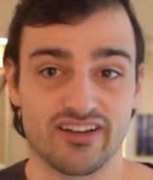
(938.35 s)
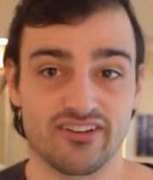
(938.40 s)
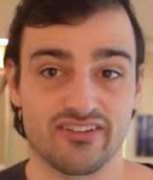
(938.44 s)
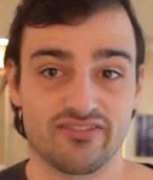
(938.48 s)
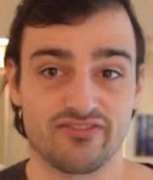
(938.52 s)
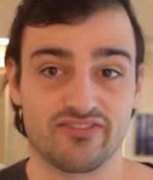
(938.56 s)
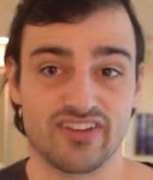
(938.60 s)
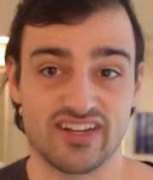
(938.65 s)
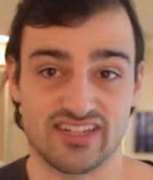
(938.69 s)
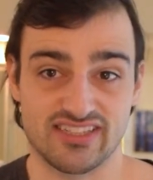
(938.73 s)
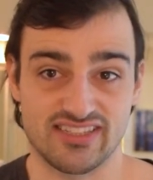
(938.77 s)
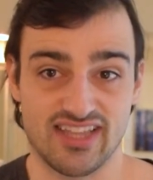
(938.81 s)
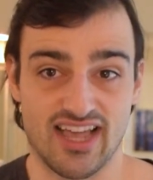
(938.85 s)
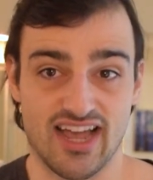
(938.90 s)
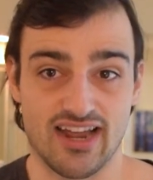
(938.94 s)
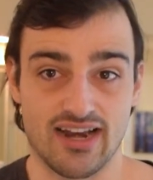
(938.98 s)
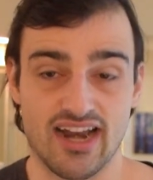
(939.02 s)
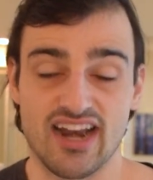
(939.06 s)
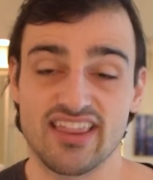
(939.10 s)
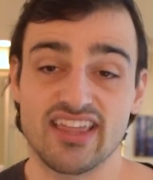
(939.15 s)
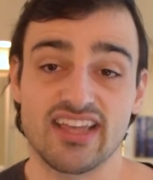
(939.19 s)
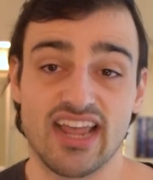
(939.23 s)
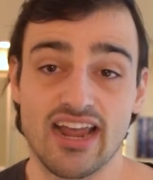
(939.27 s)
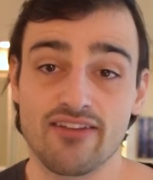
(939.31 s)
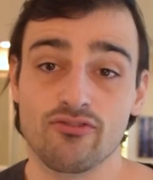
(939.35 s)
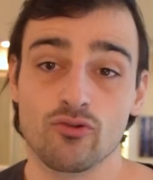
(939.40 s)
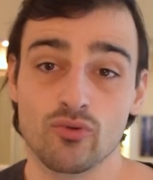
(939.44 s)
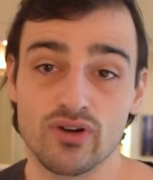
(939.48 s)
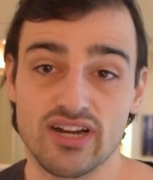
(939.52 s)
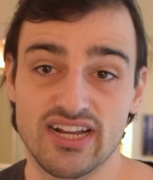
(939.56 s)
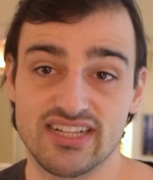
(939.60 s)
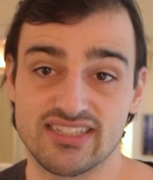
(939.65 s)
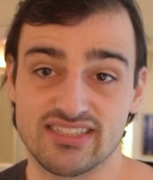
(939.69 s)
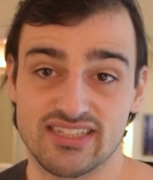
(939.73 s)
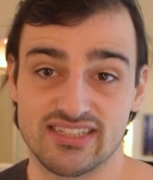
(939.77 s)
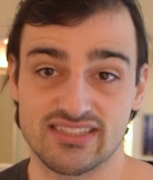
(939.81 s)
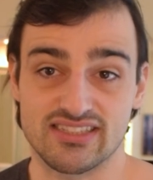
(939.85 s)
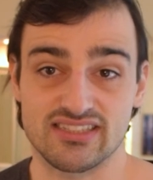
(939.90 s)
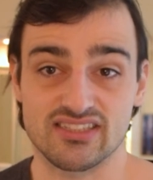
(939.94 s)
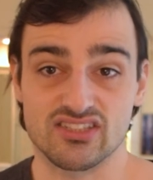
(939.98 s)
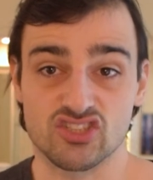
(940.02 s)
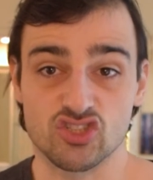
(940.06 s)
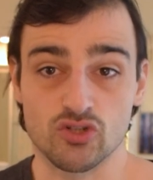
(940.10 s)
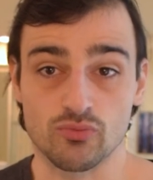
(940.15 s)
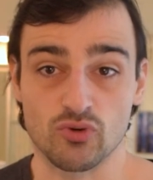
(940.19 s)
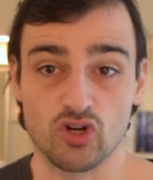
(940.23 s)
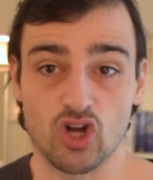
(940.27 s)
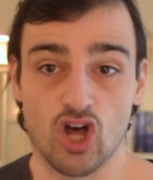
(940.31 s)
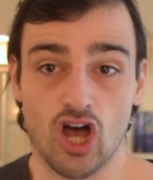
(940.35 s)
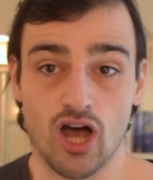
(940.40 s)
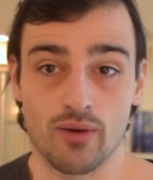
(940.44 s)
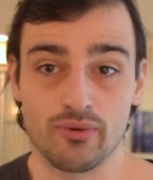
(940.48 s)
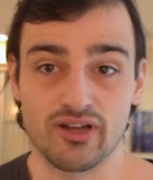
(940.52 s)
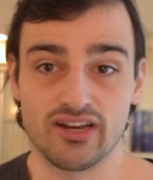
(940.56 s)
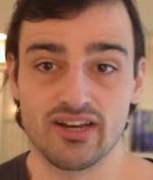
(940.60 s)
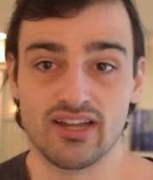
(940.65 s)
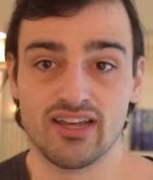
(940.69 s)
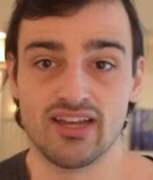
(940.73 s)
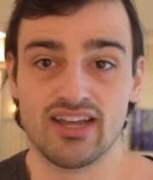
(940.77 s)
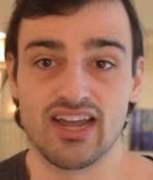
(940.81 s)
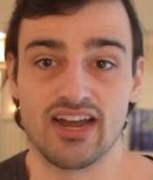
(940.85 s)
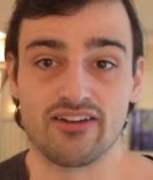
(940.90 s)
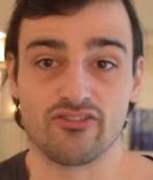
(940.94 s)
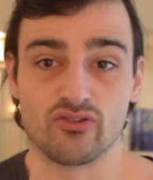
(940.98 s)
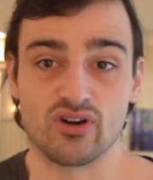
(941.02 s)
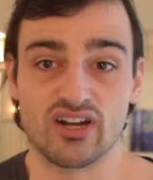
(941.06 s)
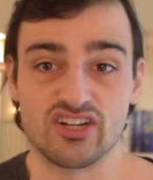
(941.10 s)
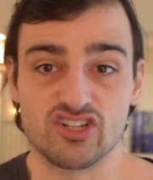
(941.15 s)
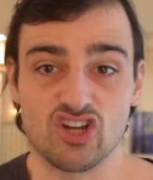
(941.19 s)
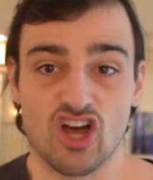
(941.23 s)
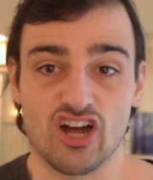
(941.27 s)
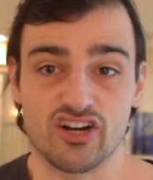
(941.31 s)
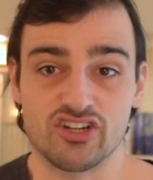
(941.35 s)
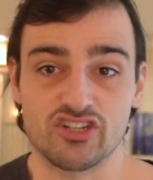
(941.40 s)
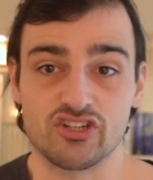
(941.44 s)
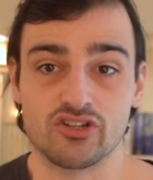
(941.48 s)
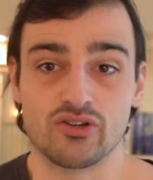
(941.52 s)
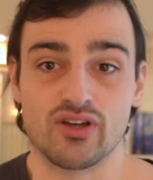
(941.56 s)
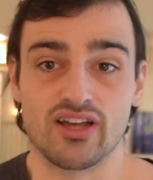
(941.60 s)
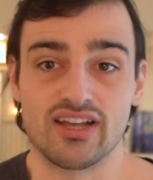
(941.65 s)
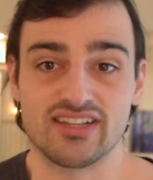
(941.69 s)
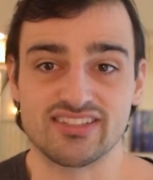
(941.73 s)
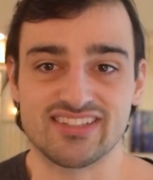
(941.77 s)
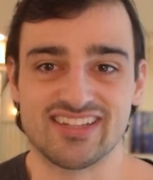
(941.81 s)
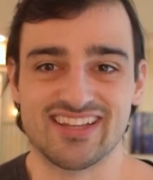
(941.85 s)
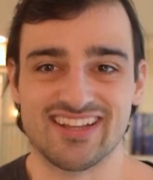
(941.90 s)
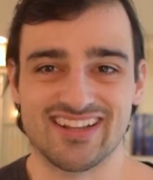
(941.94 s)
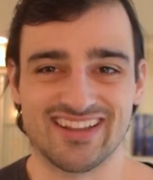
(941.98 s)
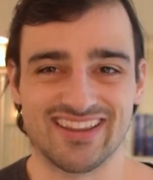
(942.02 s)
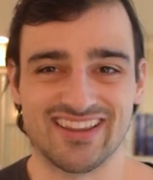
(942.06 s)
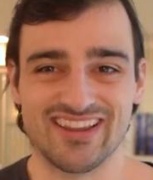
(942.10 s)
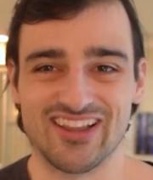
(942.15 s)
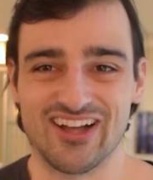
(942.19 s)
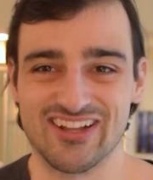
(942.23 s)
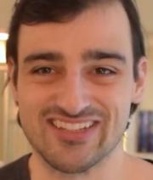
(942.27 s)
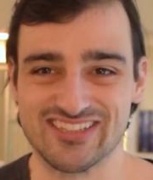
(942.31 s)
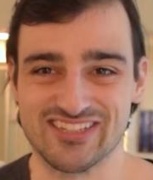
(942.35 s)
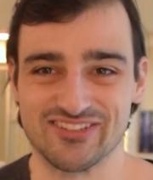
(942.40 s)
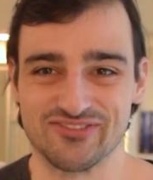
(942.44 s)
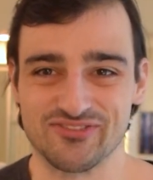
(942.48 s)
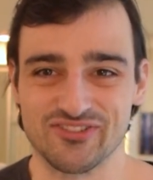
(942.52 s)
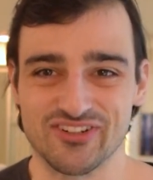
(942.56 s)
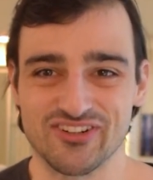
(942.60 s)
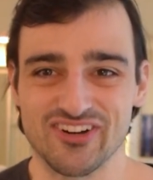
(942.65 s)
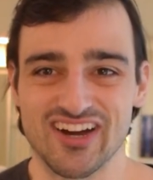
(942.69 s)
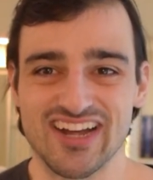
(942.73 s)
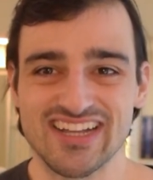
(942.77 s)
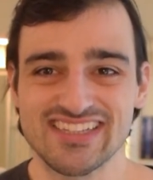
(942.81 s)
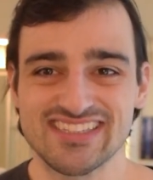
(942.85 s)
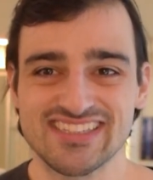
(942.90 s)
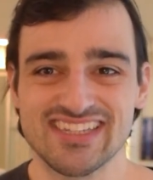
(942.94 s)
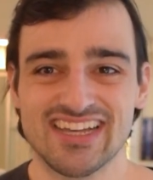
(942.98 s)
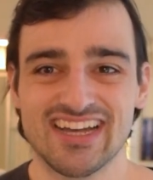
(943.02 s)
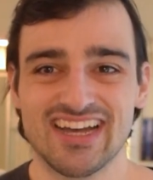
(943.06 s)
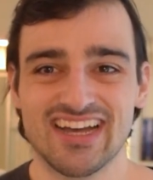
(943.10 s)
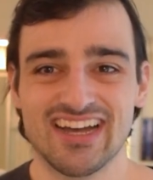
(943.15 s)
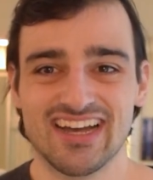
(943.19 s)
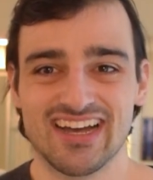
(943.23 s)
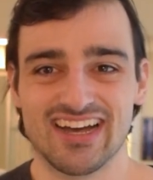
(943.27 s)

fix that. And I think everyone gets this. This is super common. Everyone I talk to has lots of regrets.